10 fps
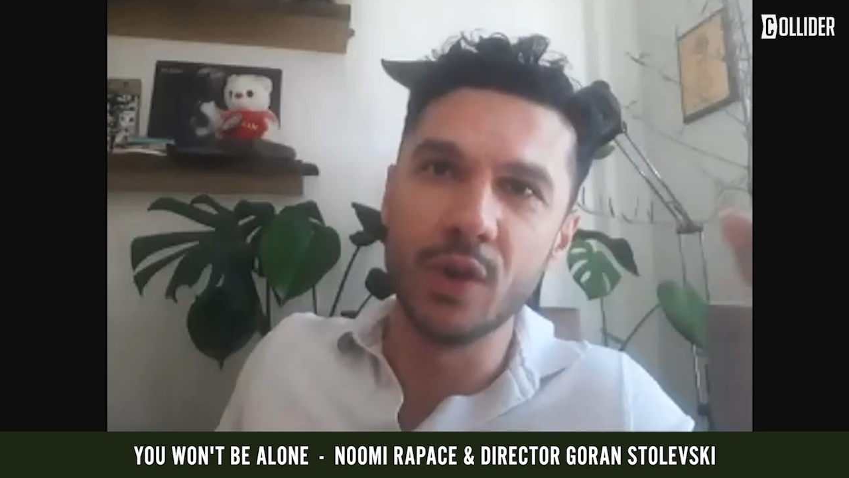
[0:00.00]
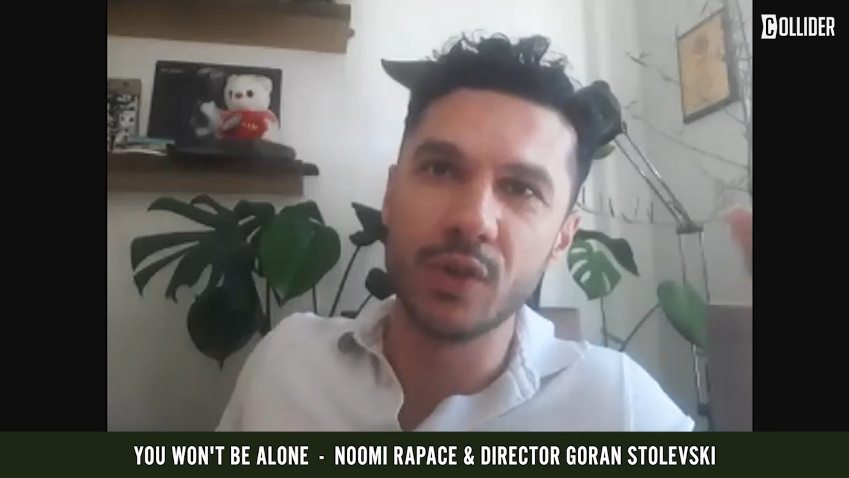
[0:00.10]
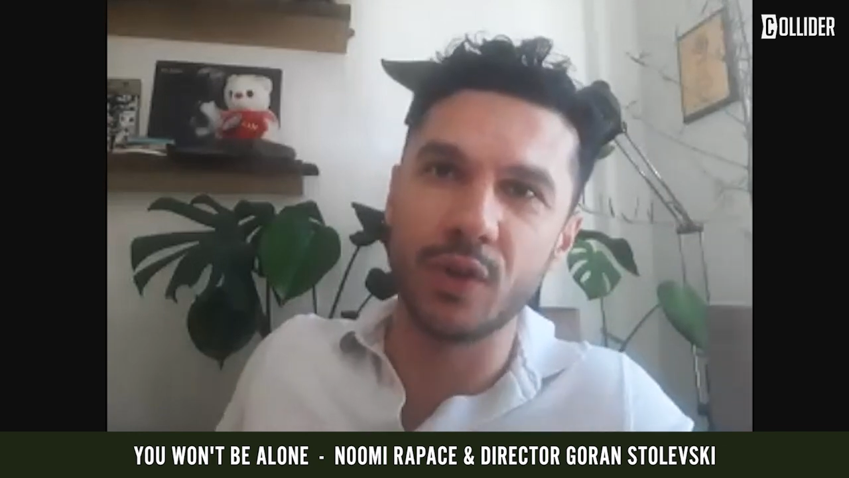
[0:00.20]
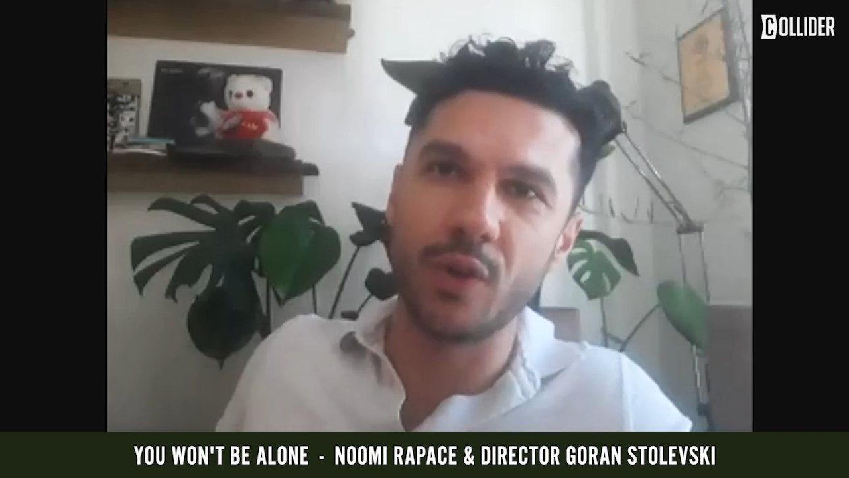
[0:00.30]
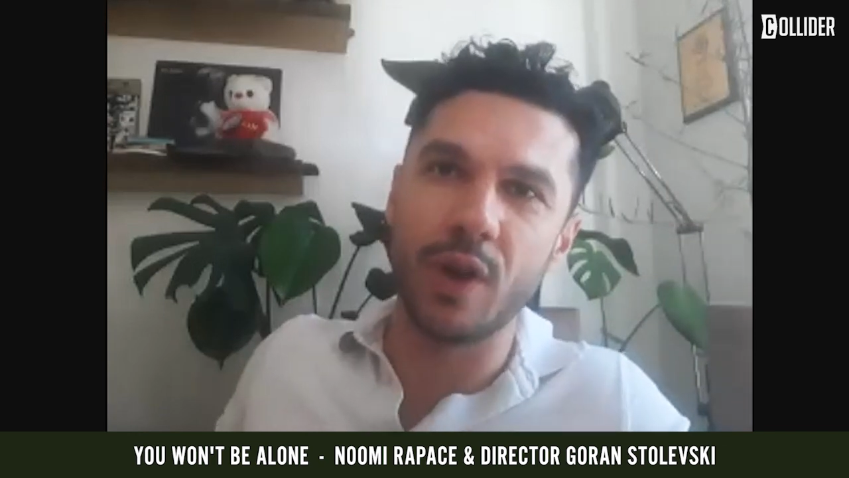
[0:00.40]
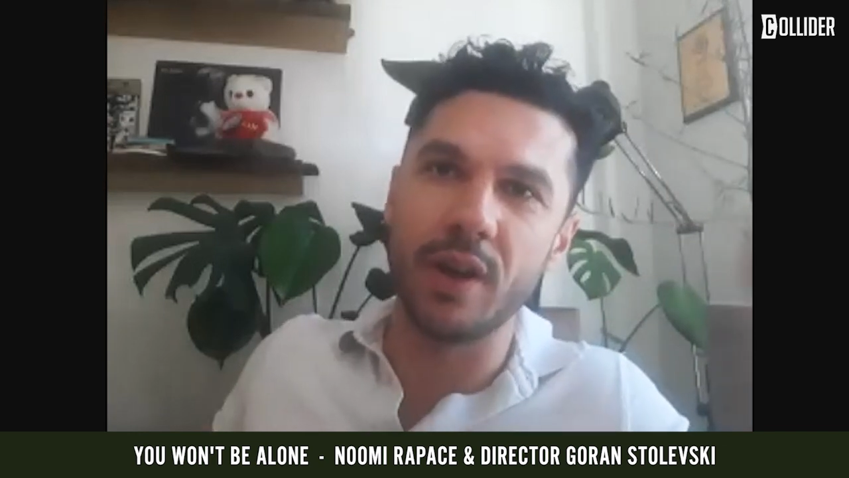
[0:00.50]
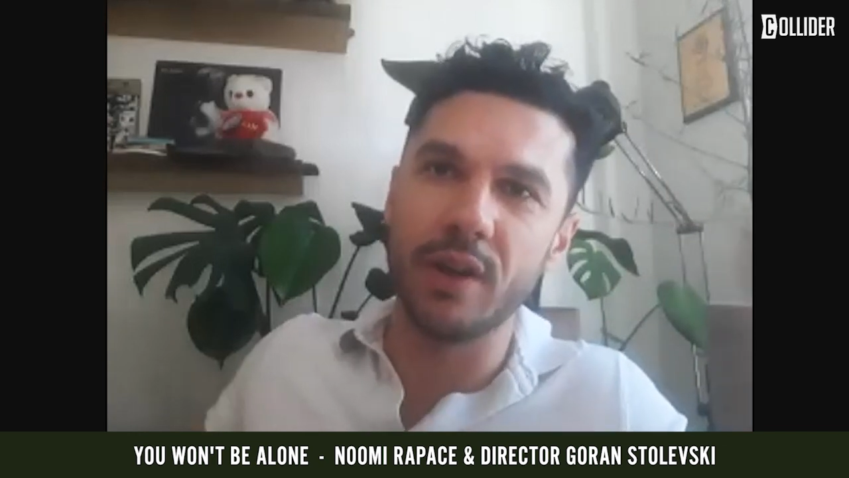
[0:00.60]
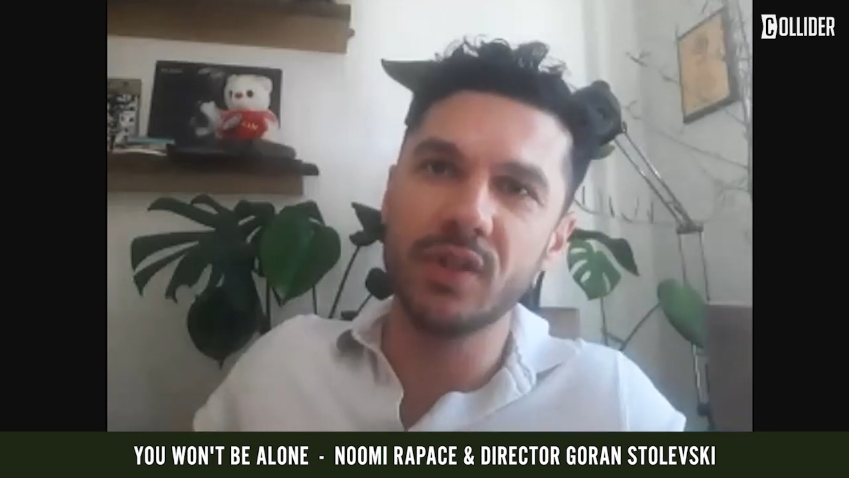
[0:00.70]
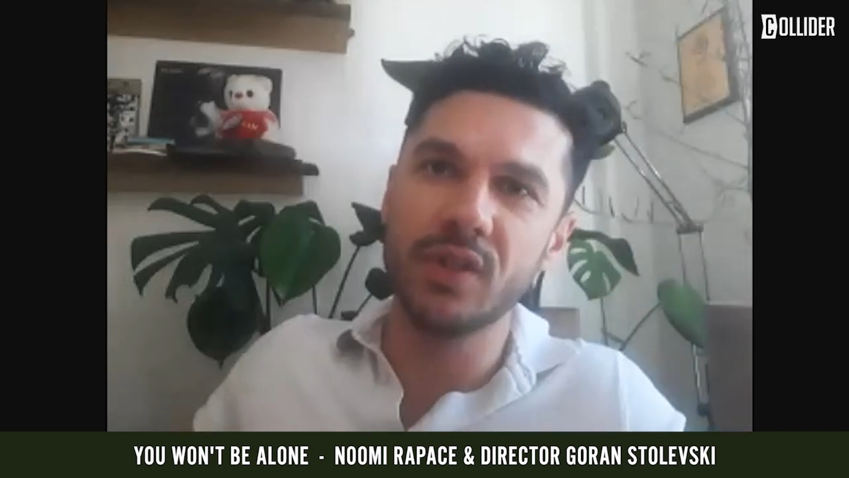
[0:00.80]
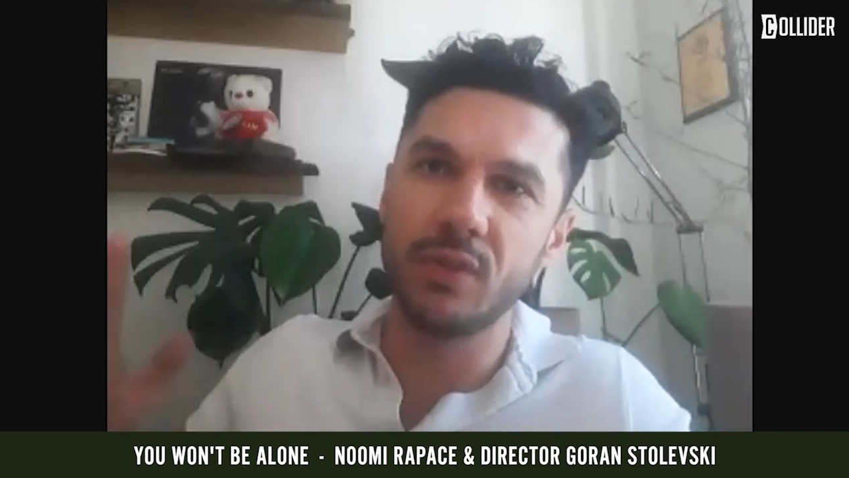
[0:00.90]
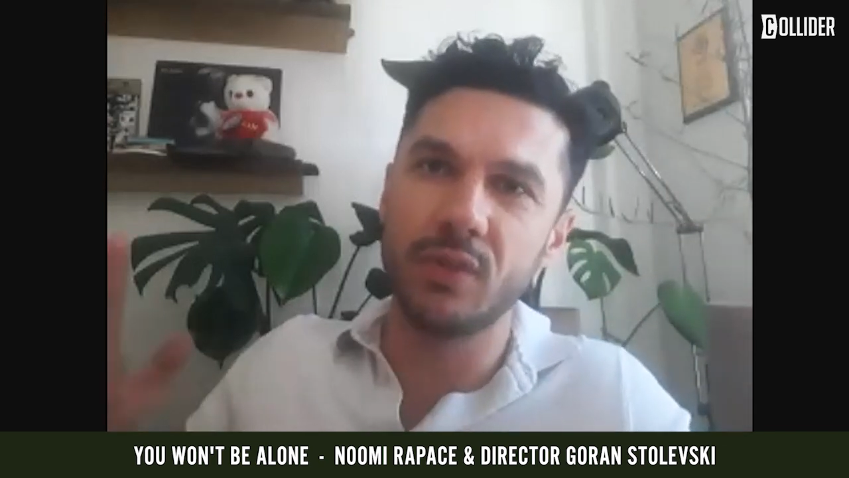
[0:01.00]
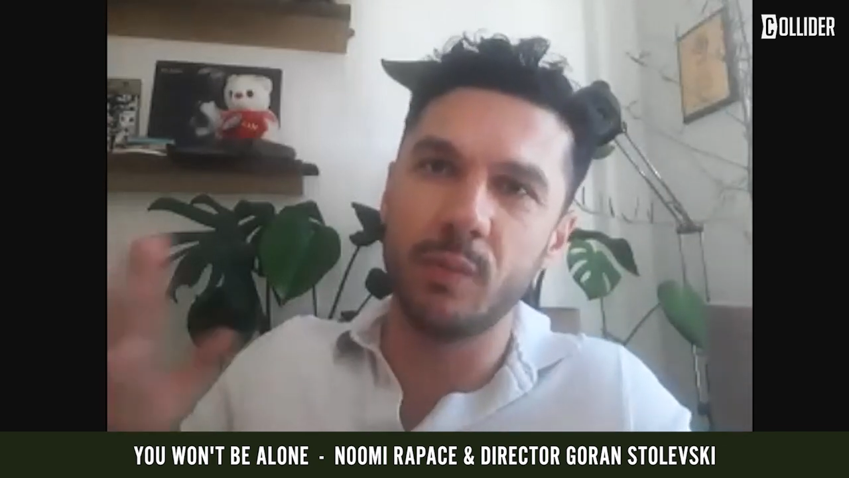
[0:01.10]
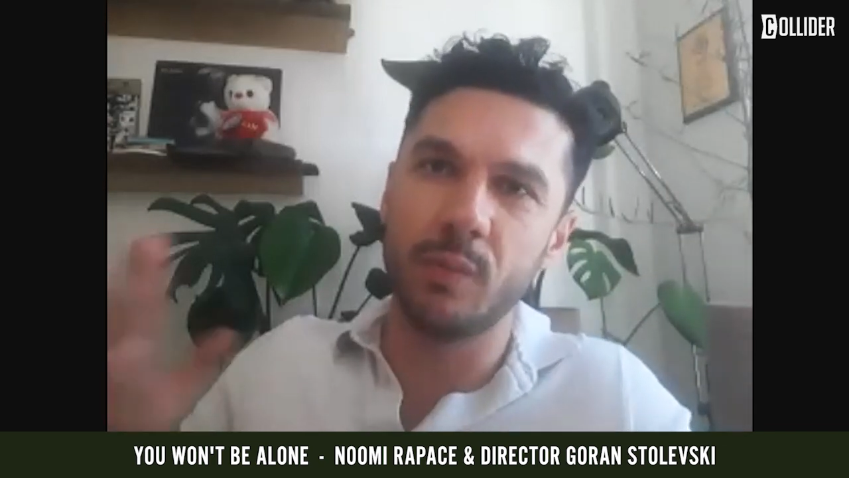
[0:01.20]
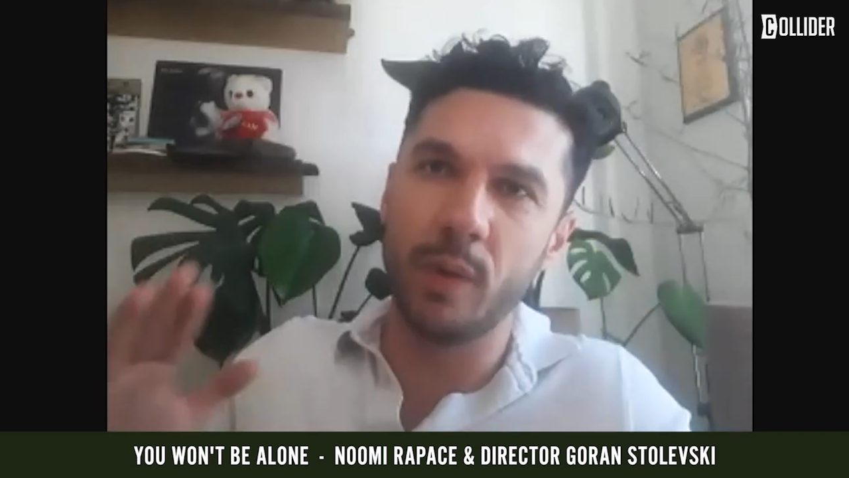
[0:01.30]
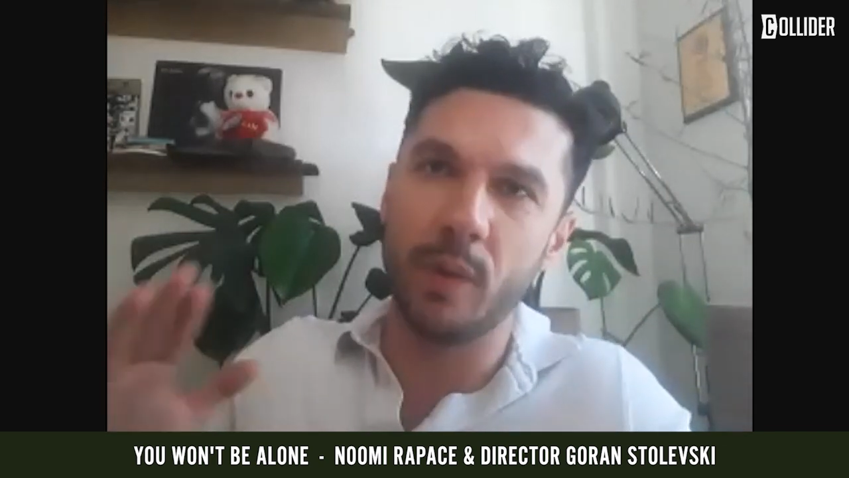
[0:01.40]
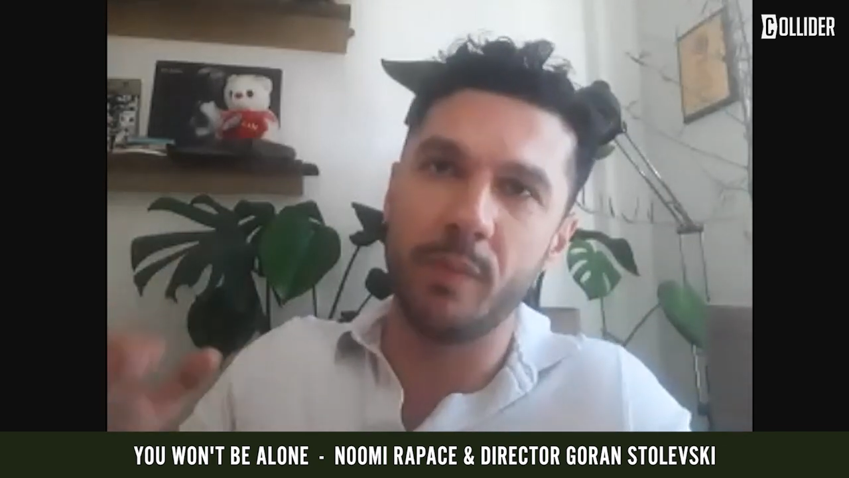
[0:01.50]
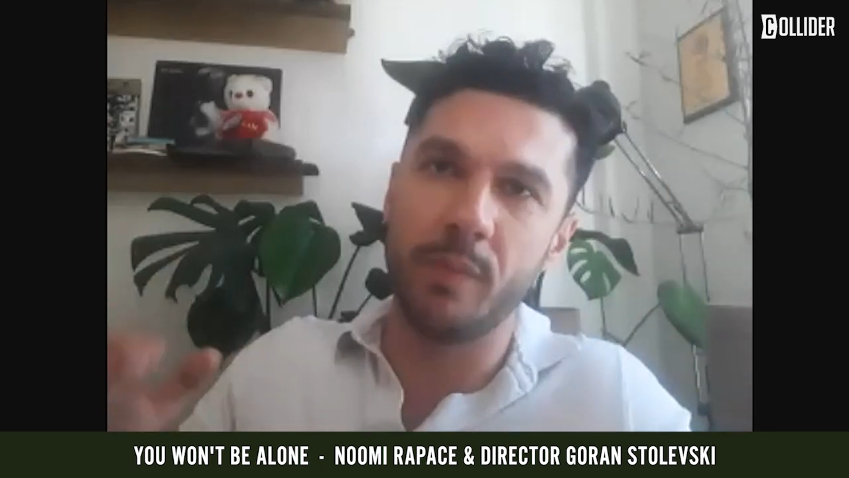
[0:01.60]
So I, I just w-